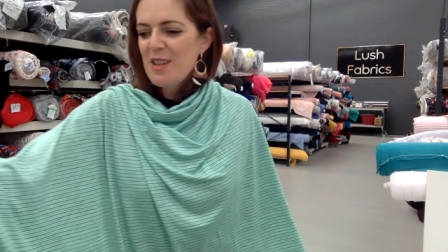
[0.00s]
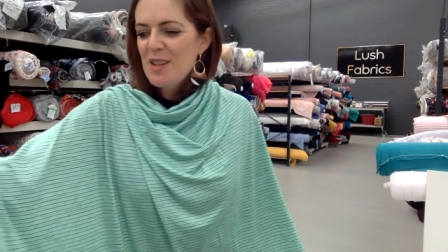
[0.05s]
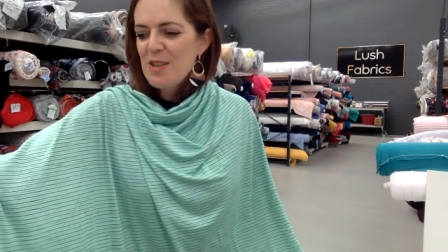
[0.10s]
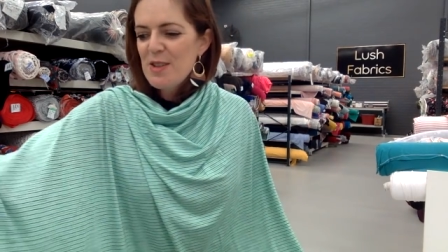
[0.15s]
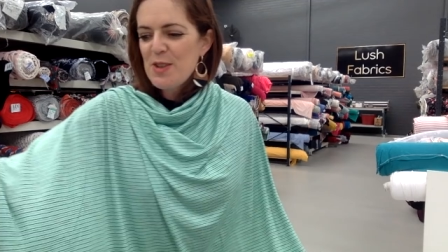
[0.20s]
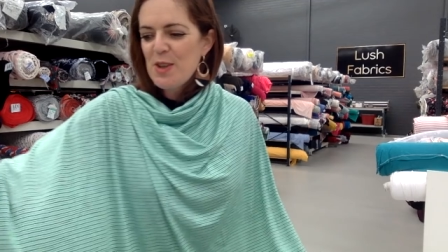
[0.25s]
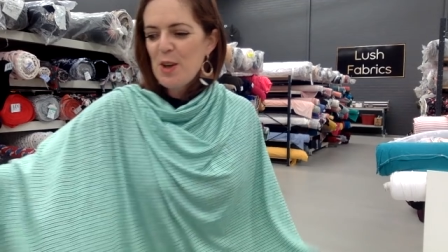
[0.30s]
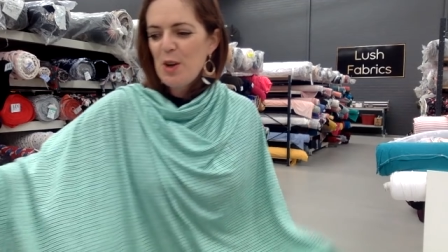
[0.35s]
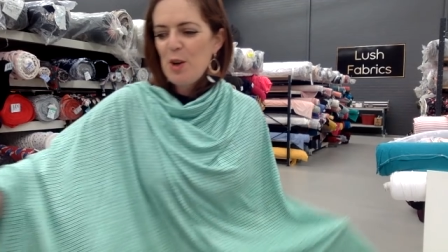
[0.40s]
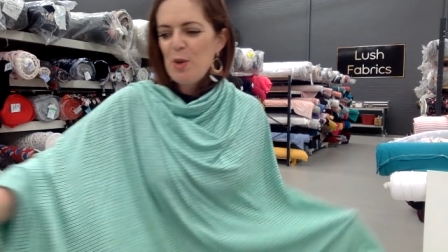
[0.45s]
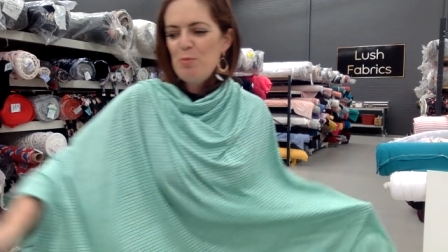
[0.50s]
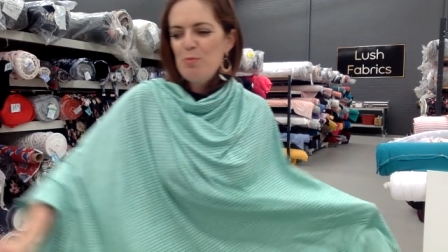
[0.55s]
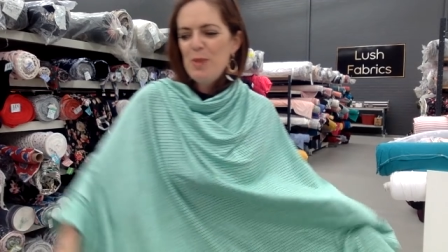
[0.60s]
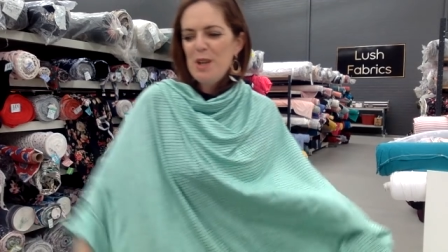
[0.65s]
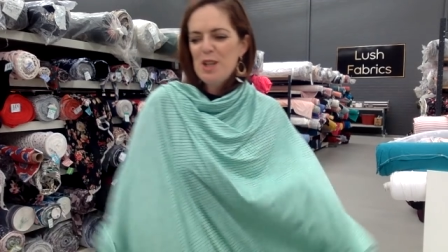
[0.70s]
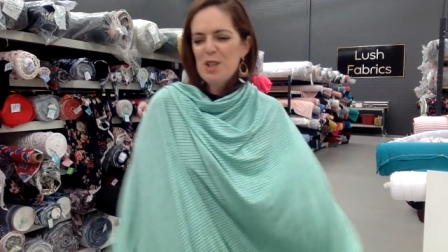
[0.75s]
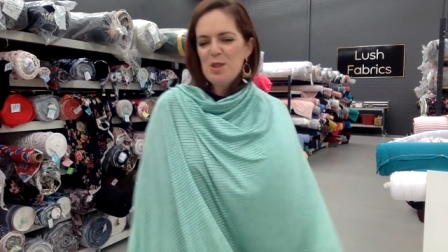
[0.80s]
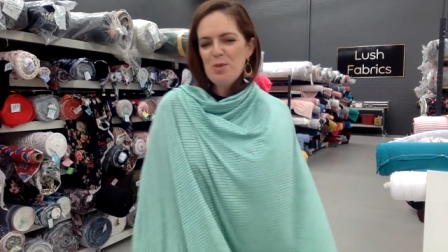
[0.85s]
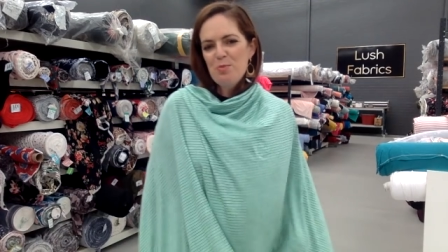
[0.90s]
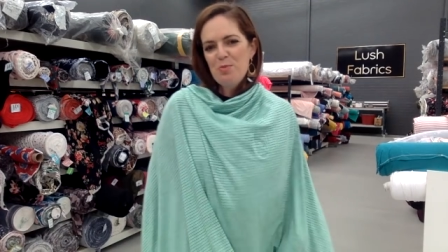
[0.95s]
So
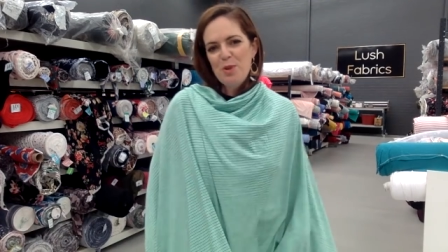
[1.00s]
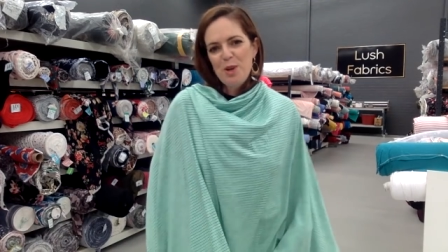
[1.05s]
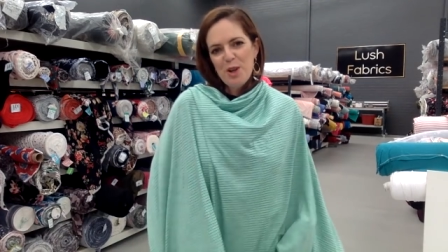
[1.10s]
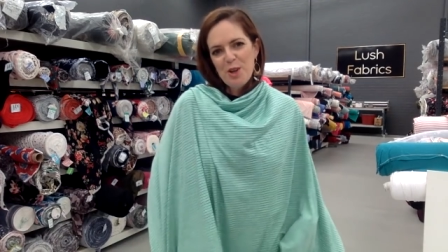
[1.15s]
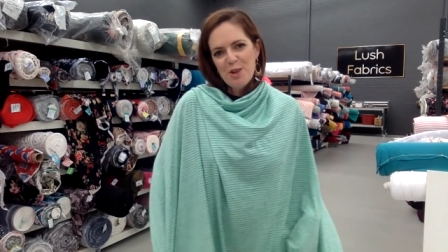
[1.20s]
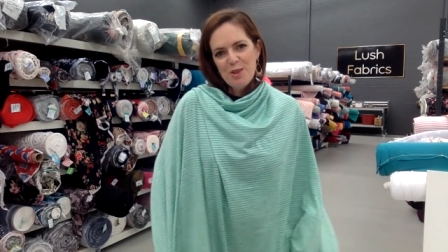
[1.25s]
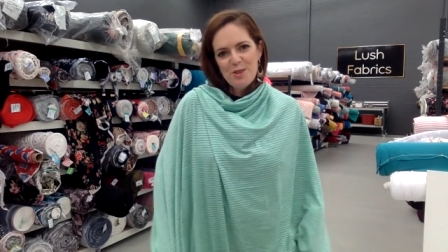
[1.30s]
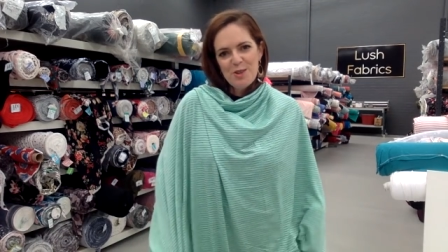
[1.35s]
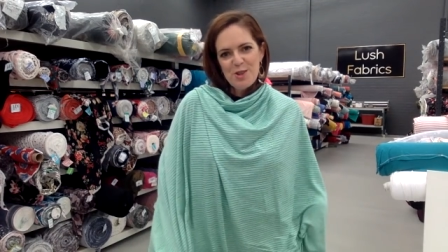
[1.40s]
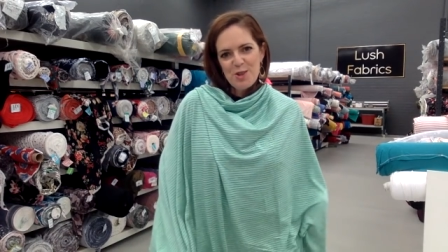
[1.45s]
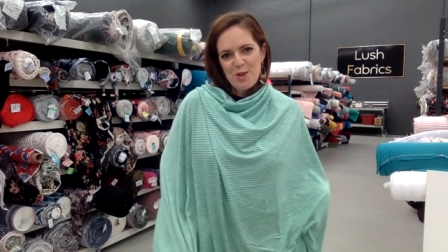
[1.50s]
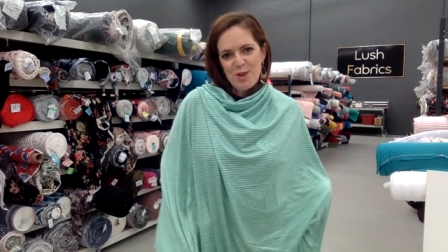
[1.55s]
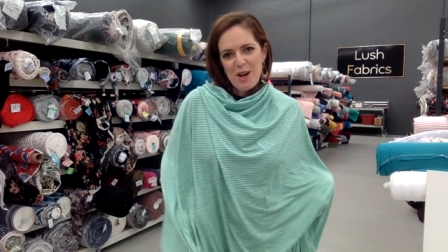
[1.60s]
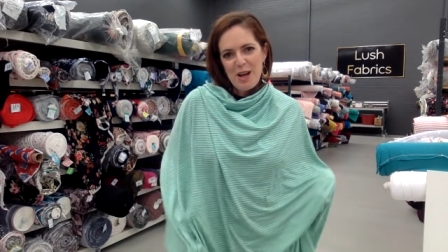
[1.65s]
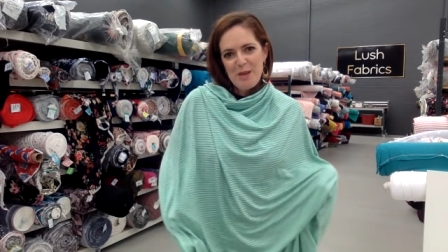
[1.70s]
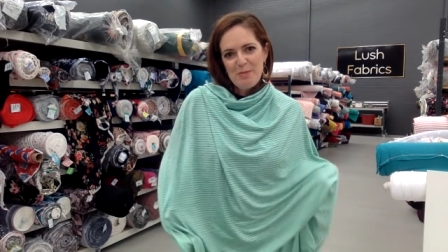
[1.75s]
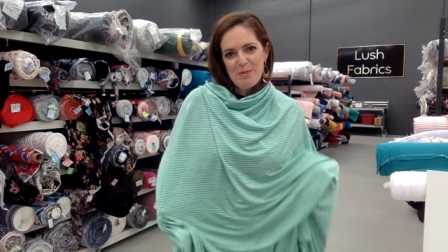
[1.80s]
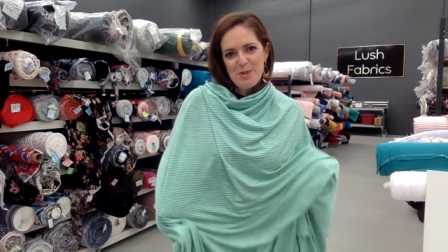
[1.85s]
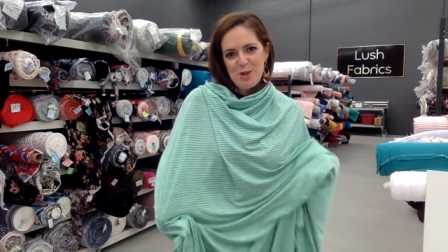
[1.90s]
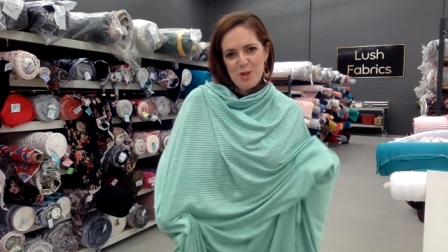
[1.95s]
mint Broken
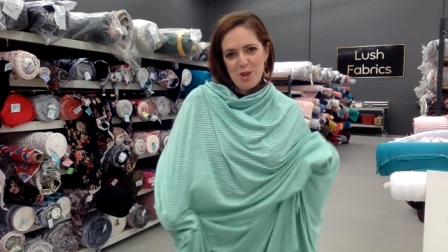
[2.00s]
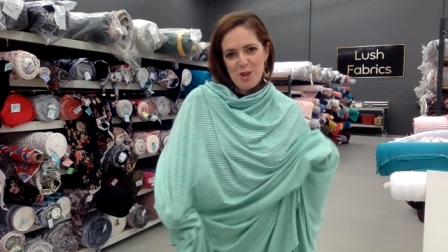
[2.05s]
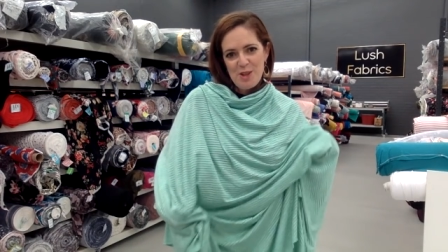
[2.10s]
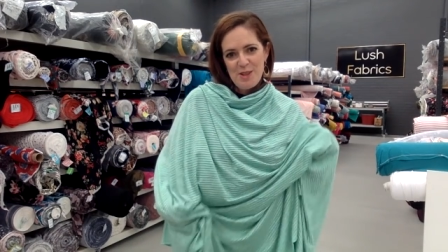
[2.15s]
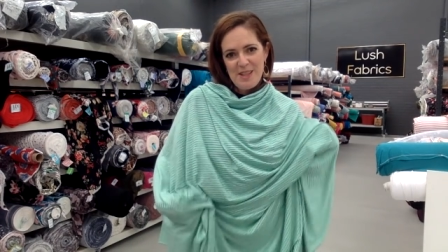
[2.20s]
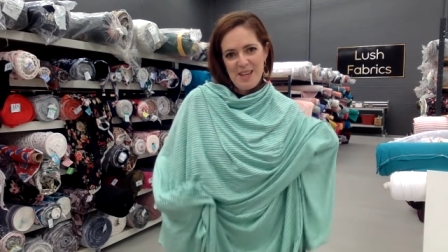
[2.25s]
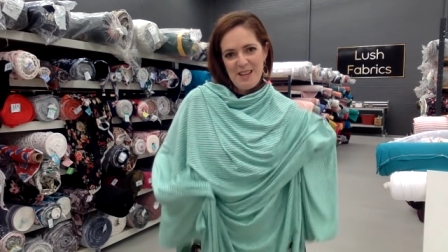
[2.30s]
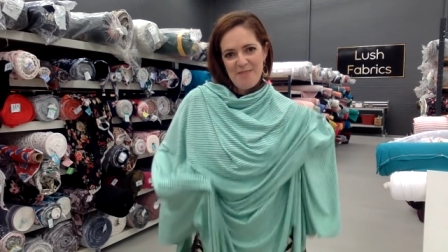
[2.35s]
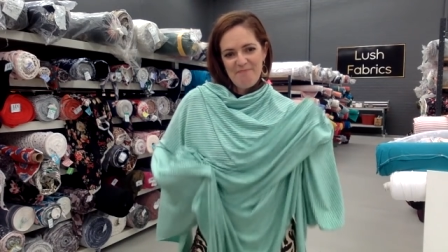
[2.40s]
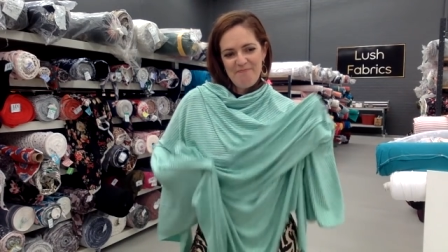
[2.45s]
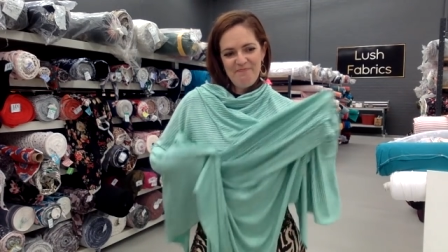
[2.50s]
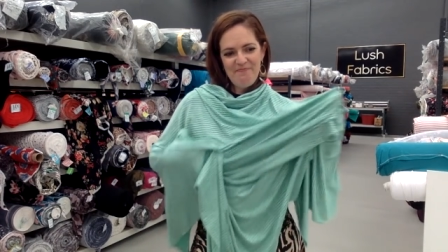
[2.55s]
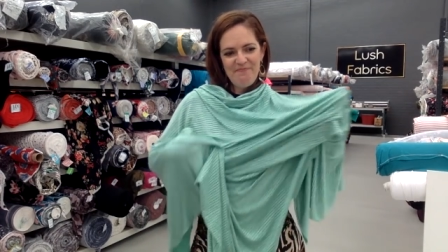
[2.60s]
Stripes jersey.